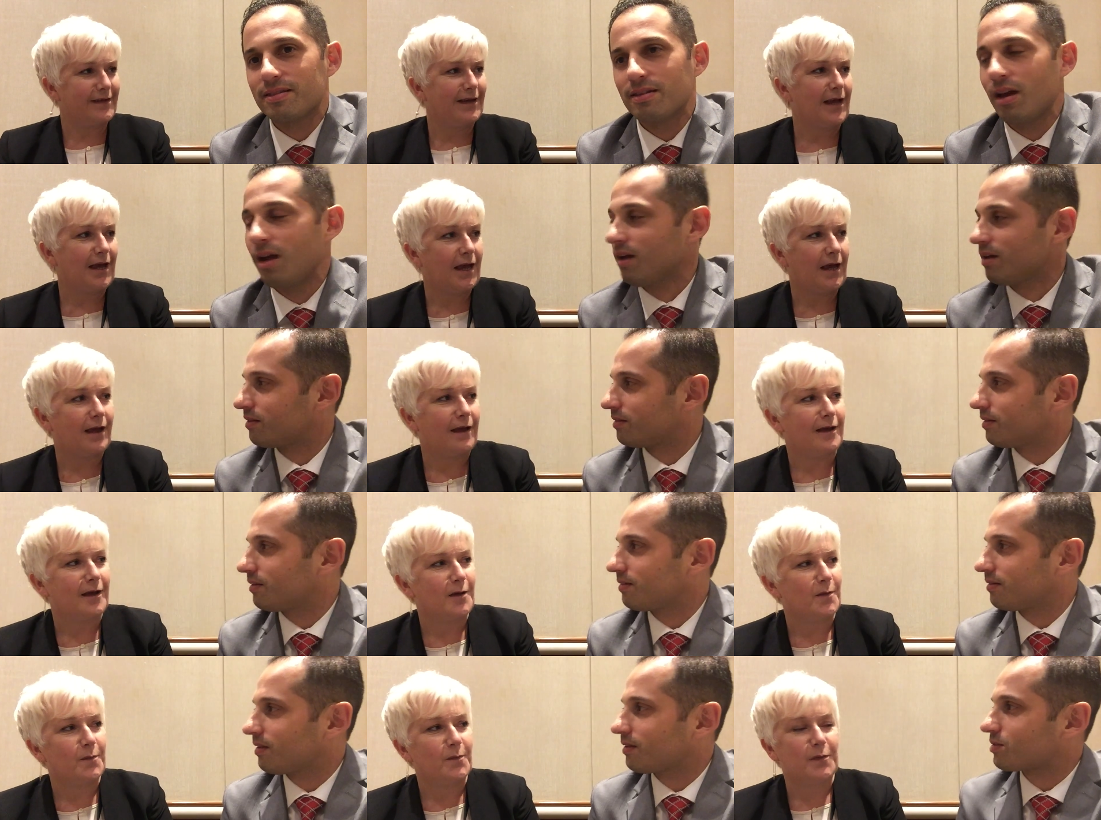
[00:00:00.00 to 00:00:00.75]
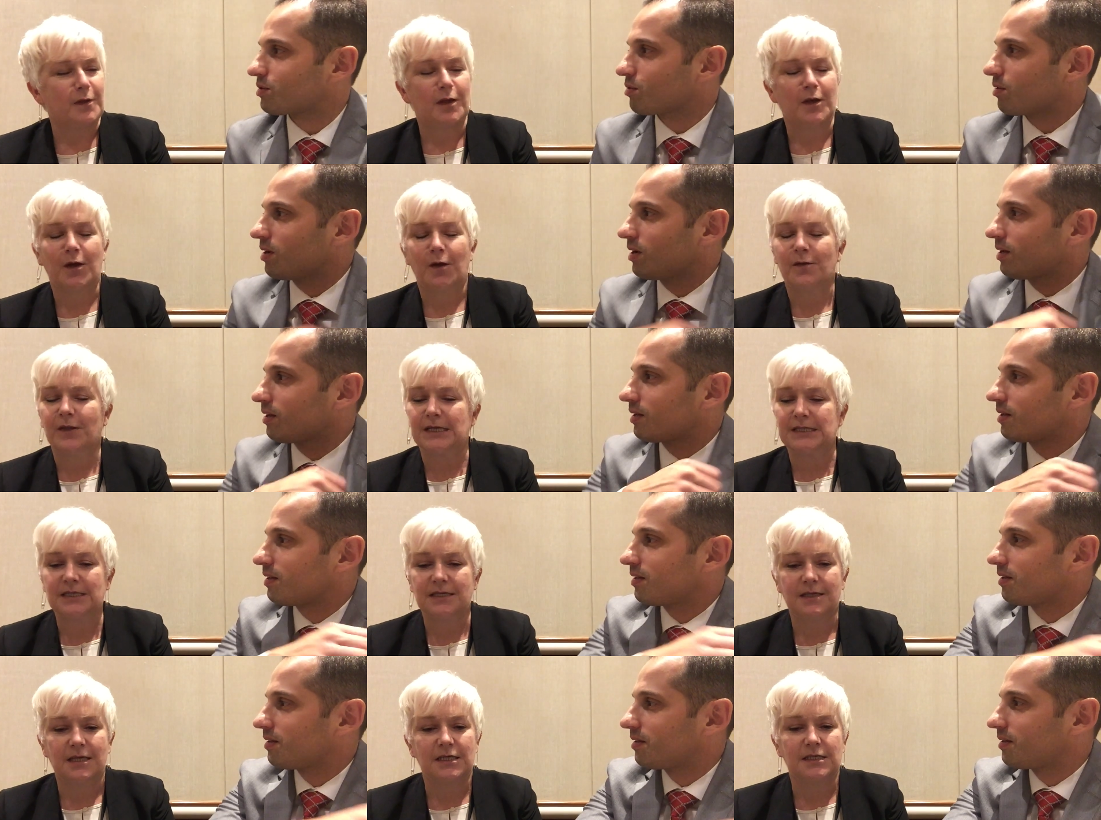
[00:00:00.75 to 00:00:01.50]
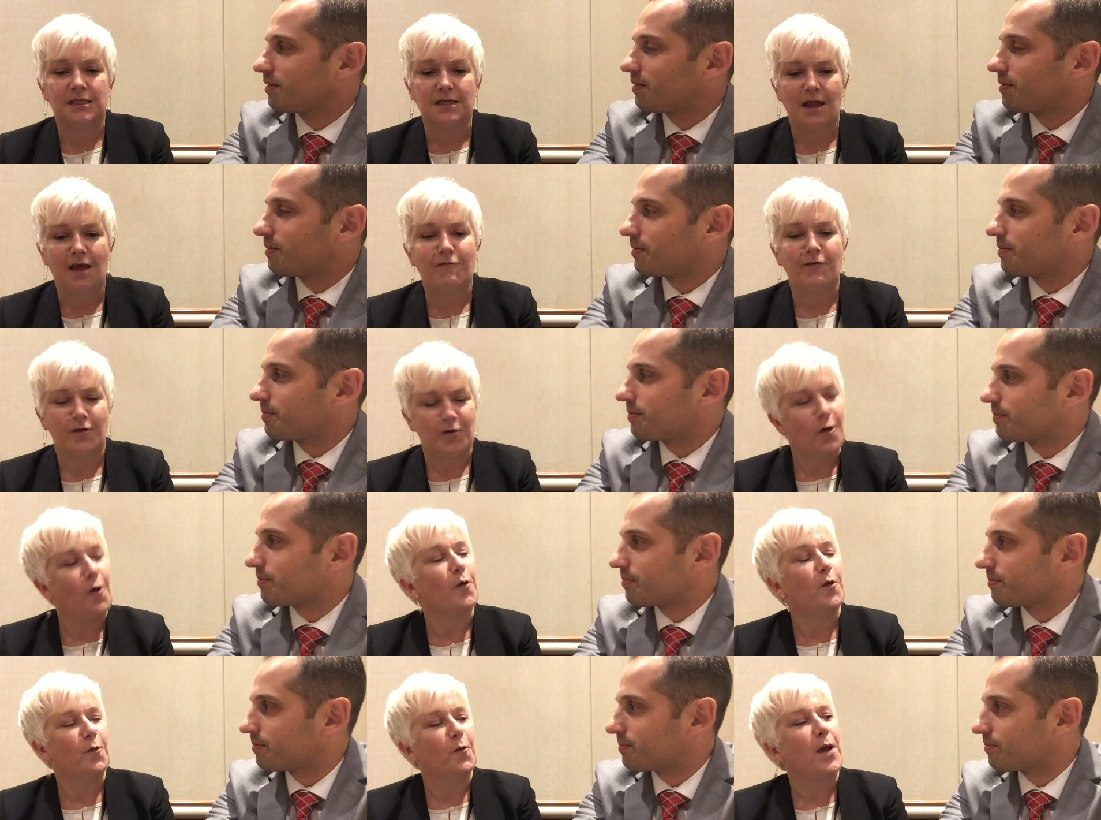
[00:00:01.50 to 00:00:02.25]
Speaker 1: Yeah, um, that's you great. know, there's there's never
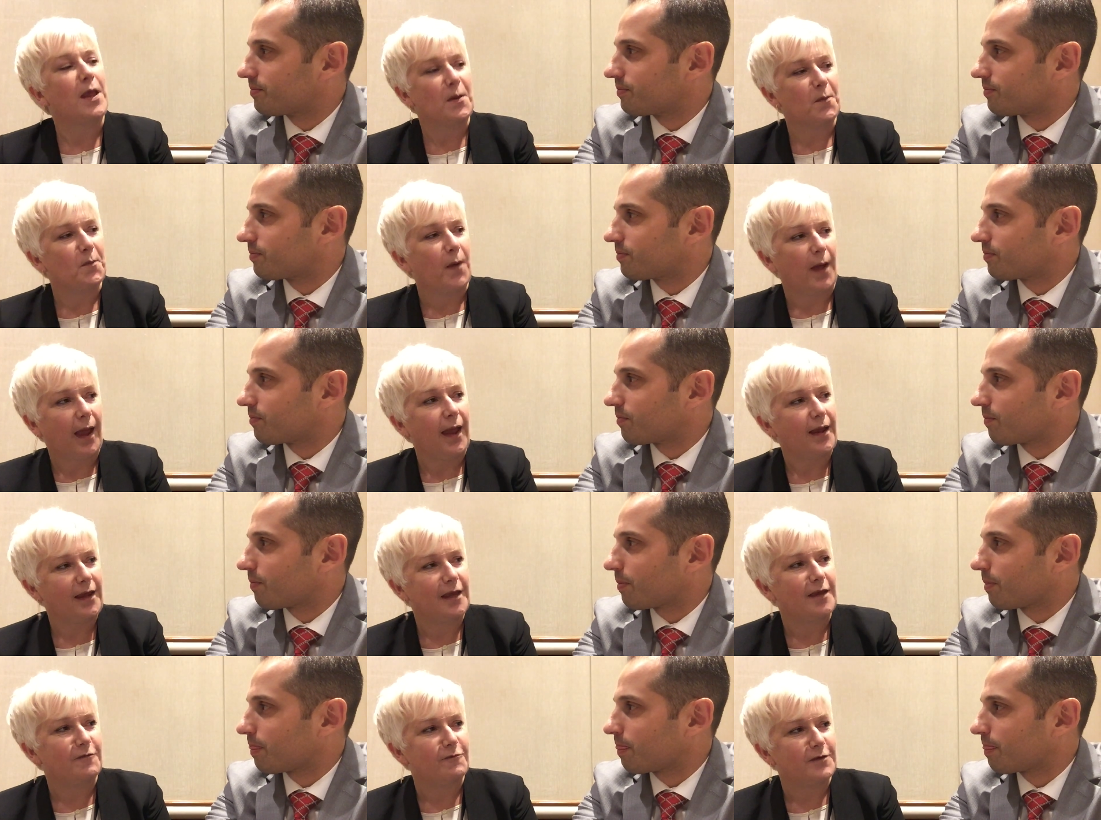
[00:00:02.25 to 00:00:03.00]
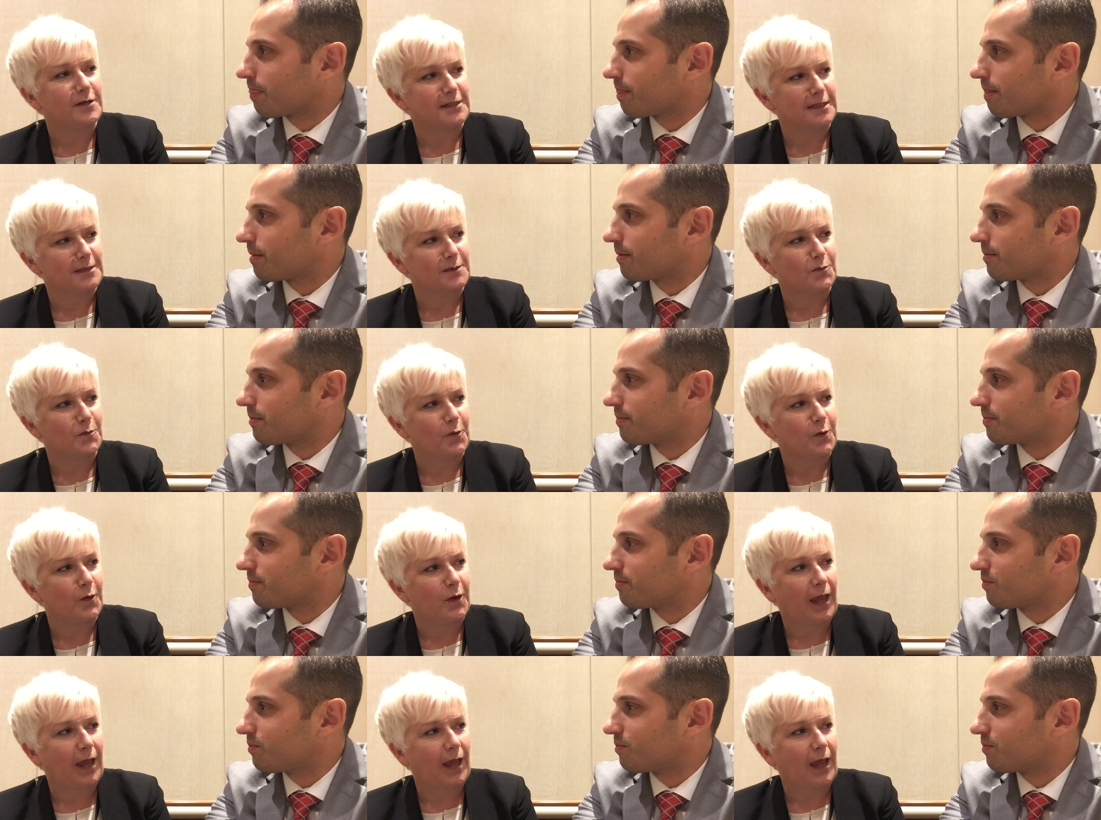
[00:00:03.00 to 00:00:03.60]
not a way back if it doesn't work